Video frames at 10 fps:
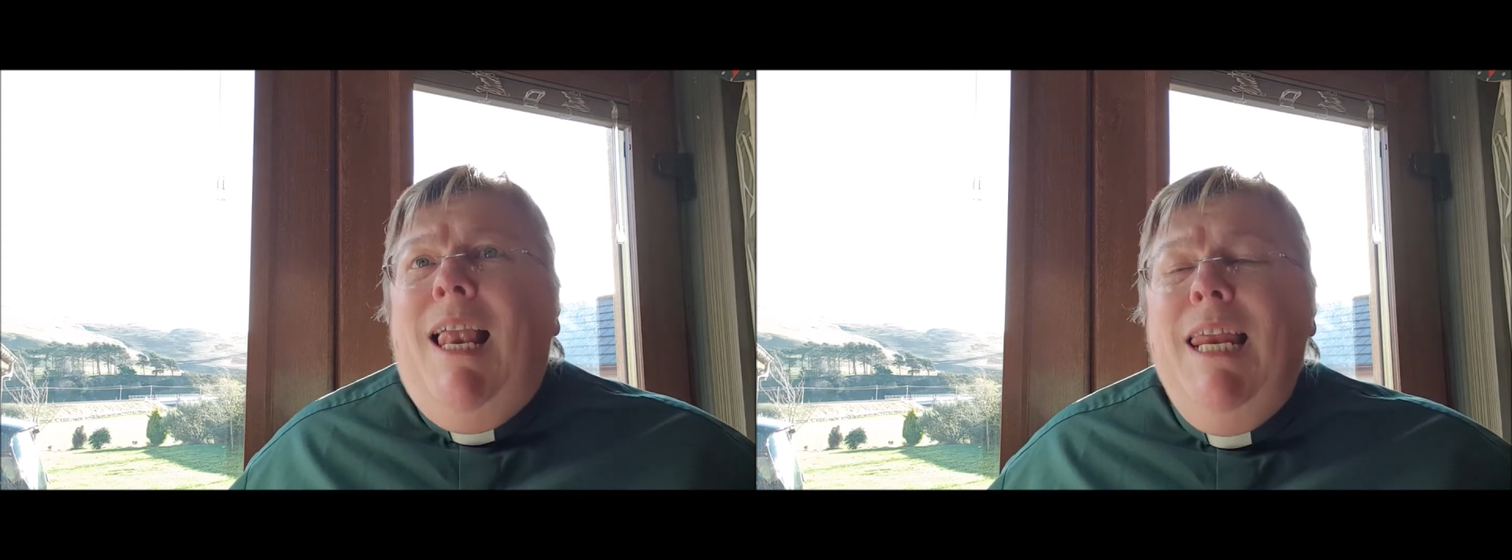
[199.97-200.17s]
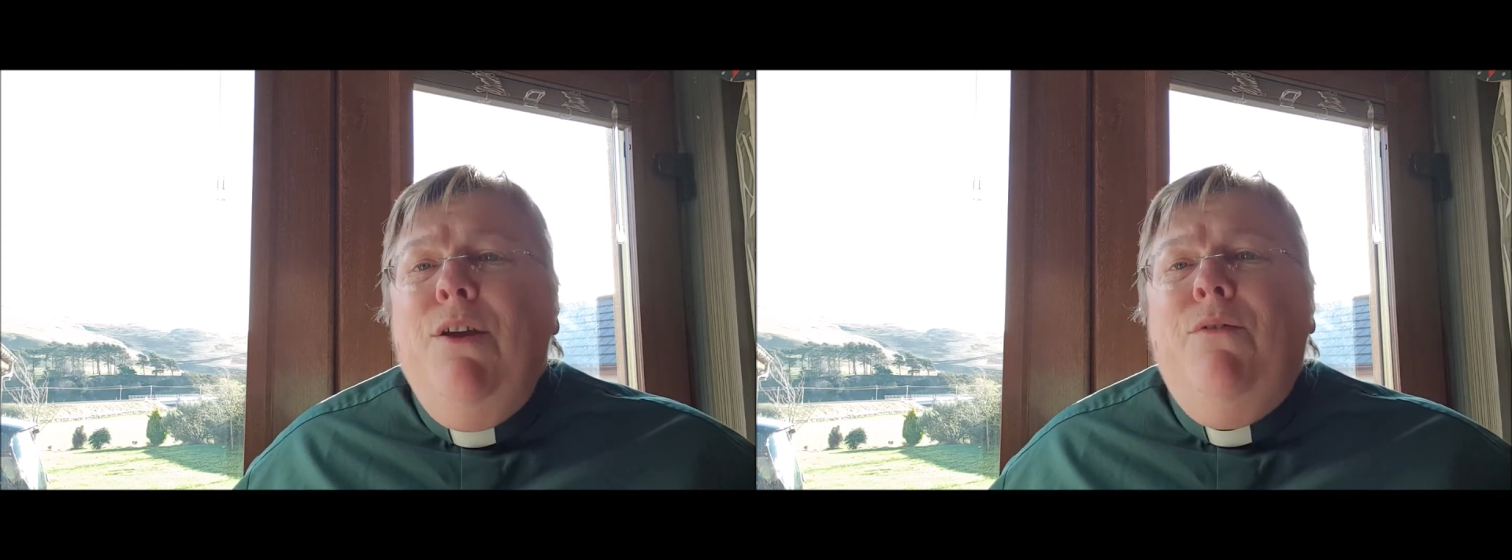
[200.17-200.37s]

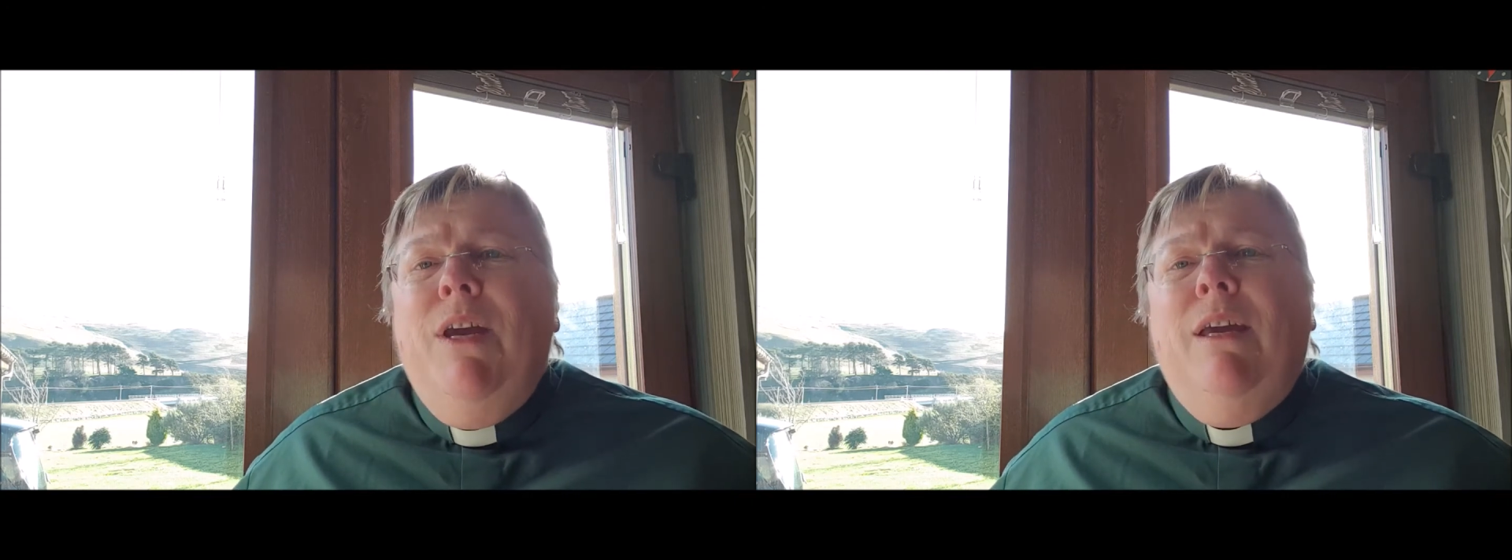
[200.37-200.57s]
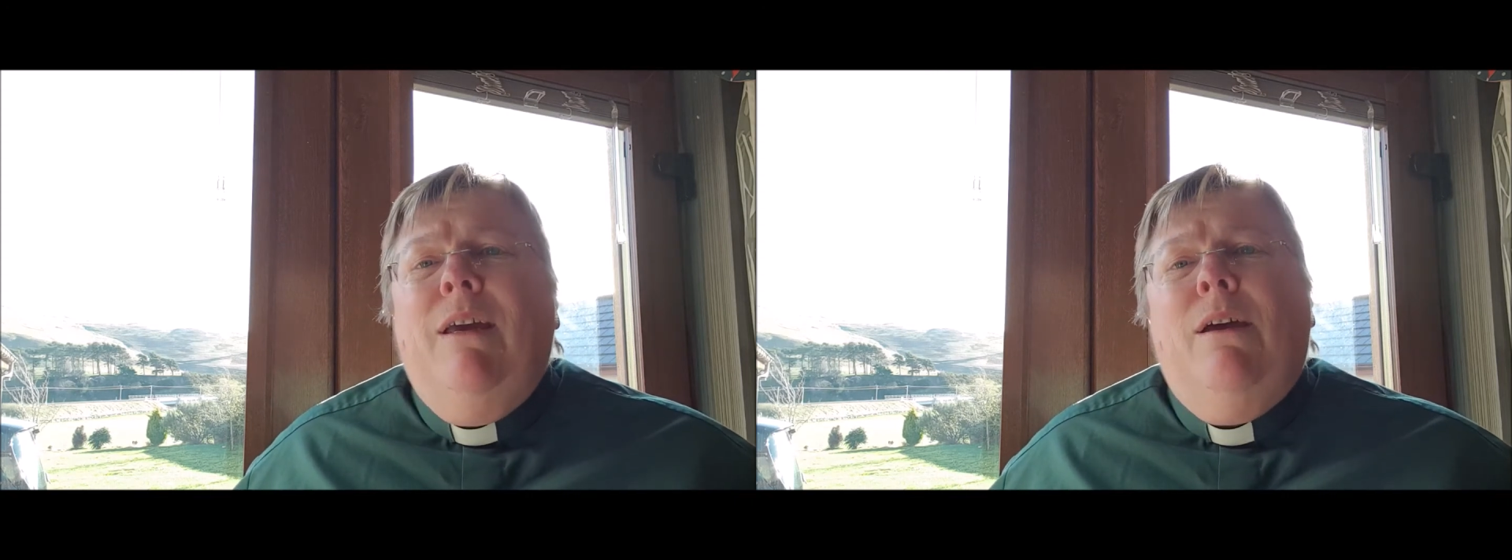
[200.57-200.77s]

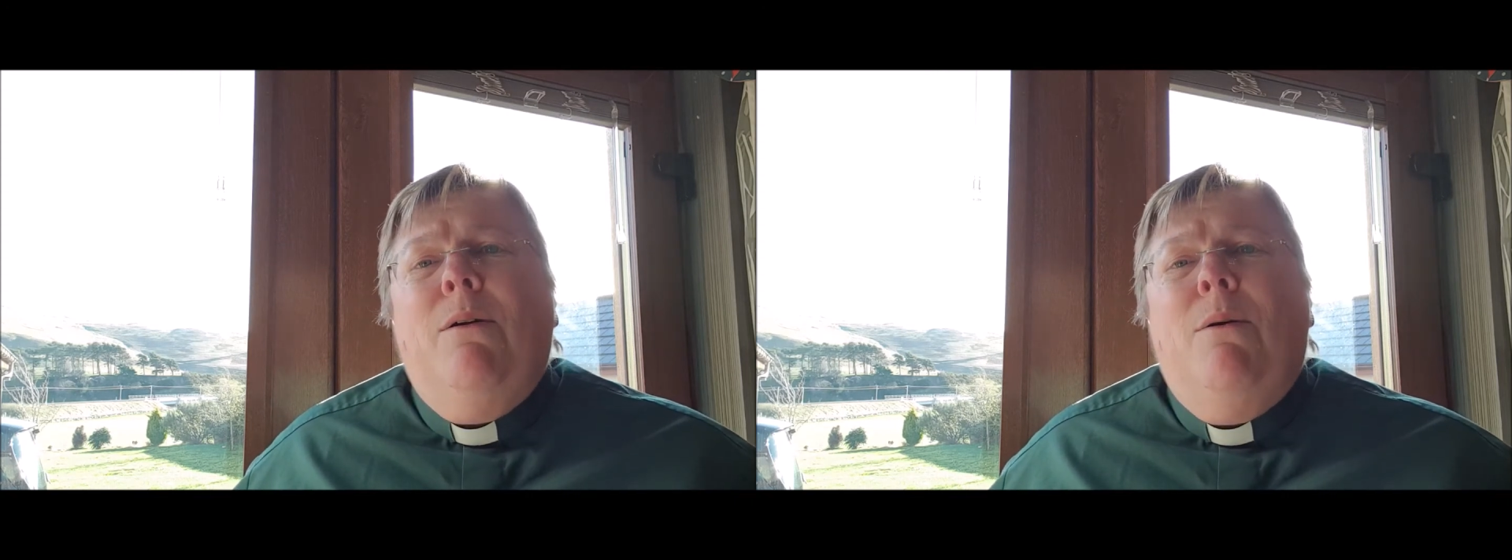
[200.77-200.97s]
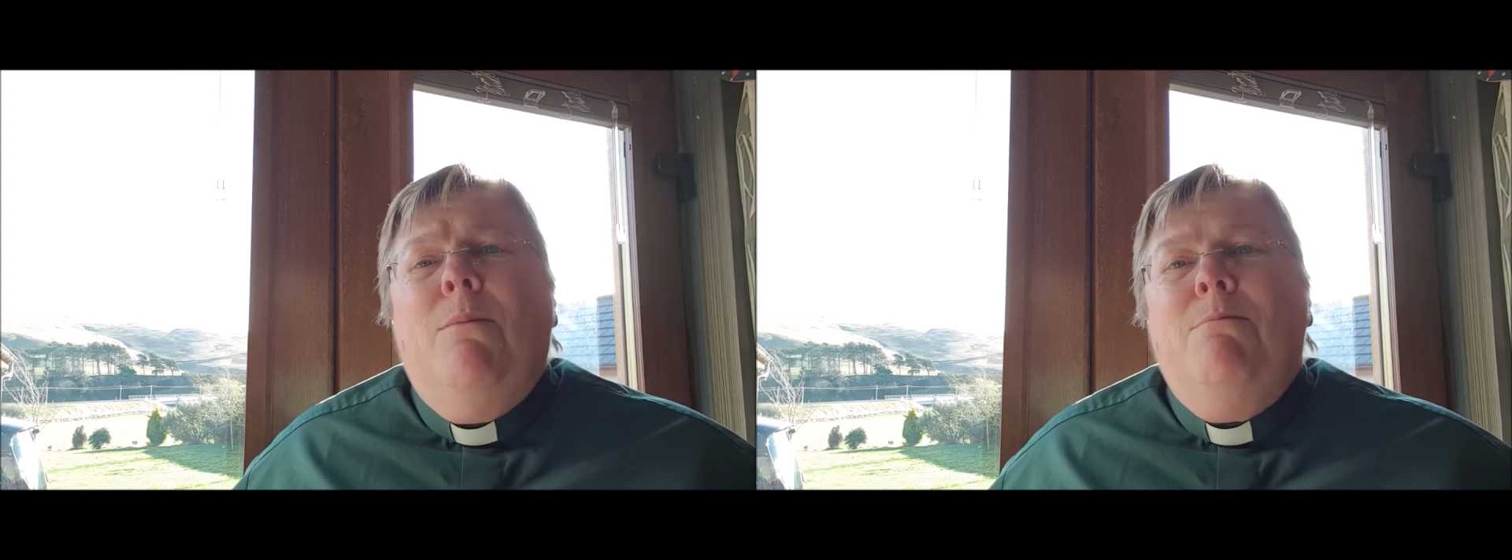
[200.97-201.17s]
leaving
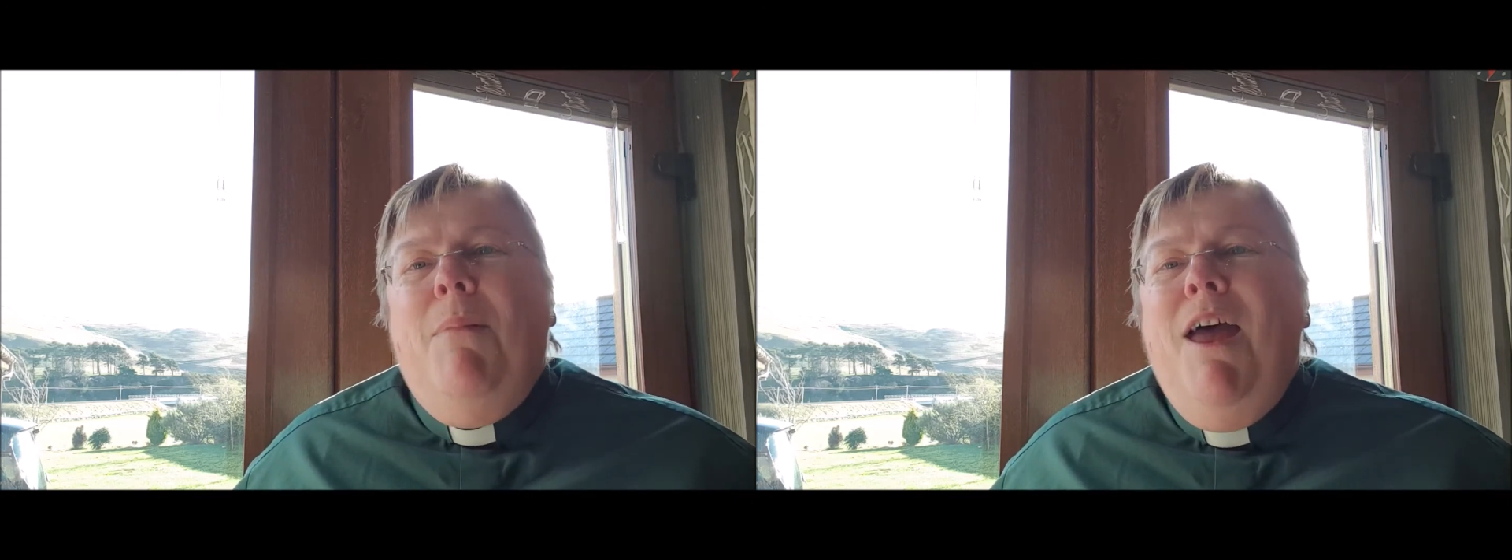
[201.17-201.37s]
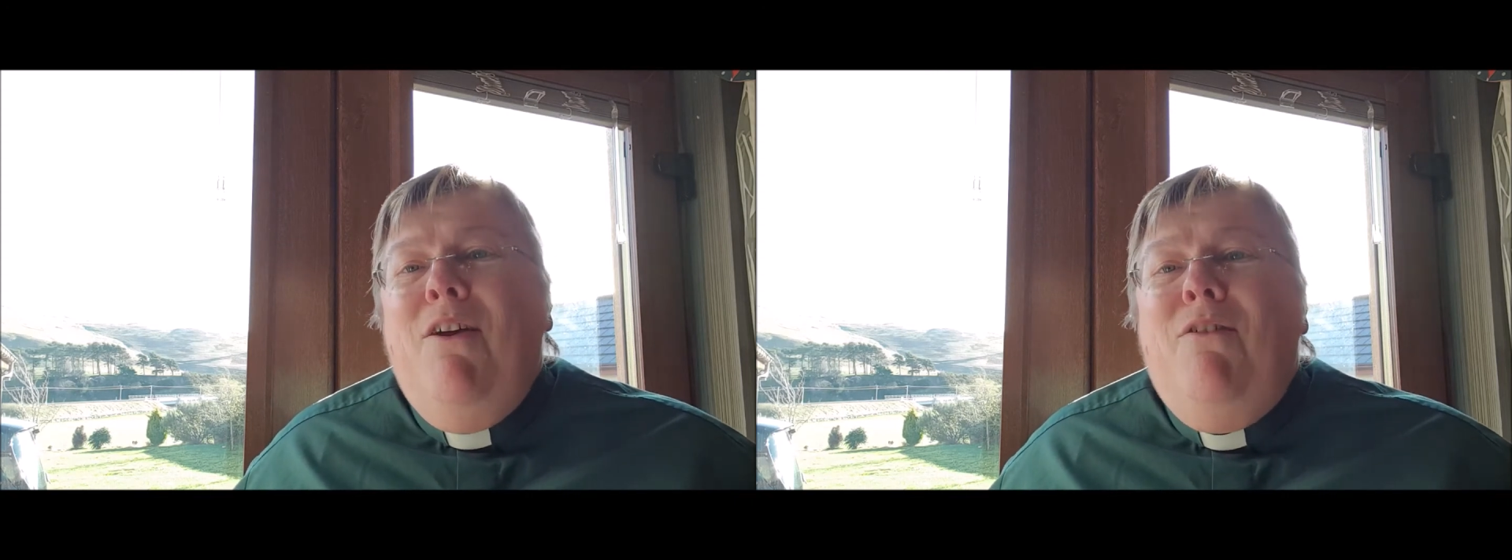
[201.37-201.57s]

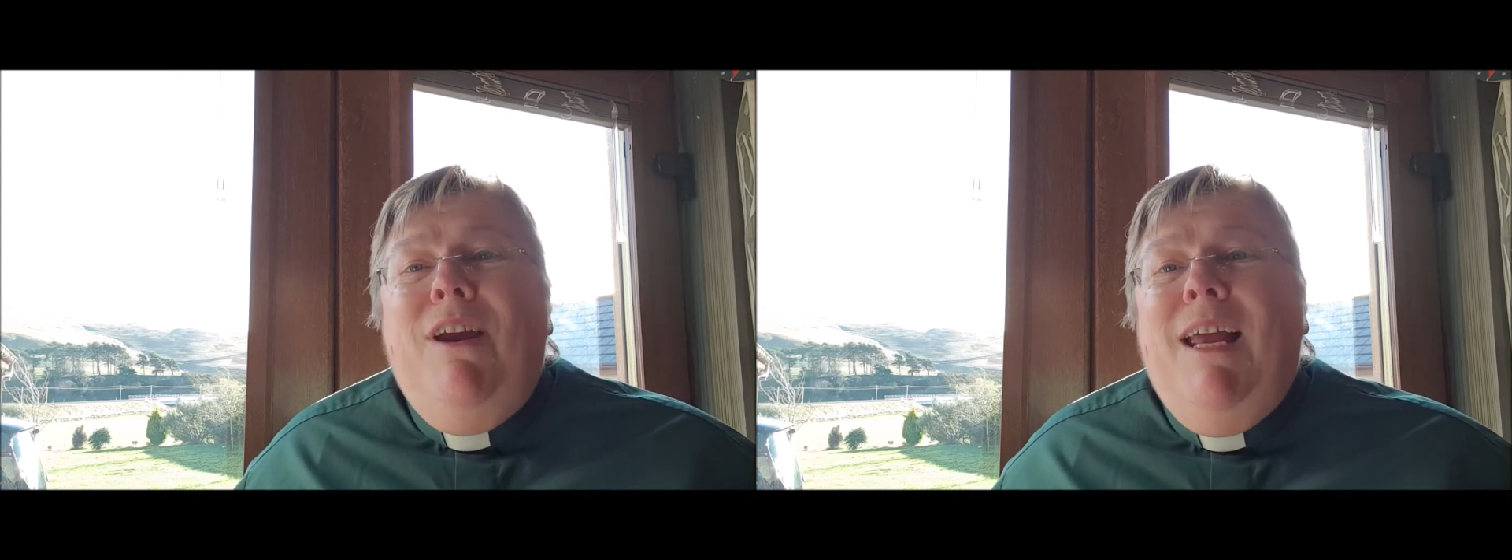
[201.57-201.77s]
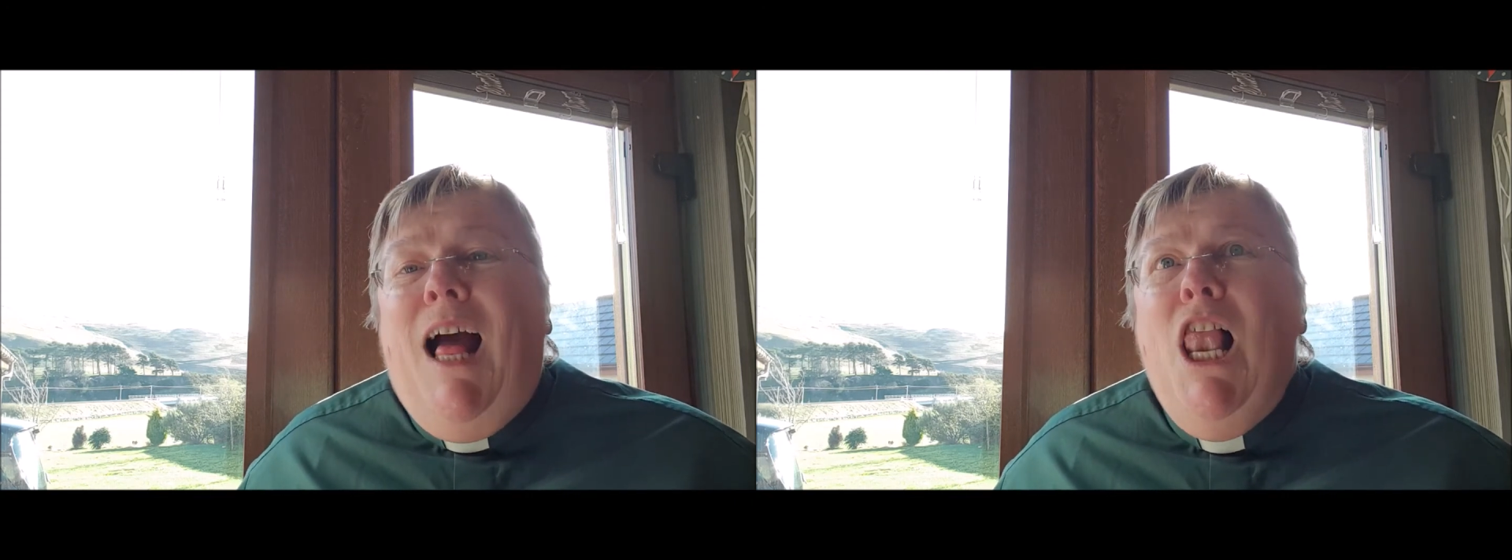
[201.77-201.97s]
Mary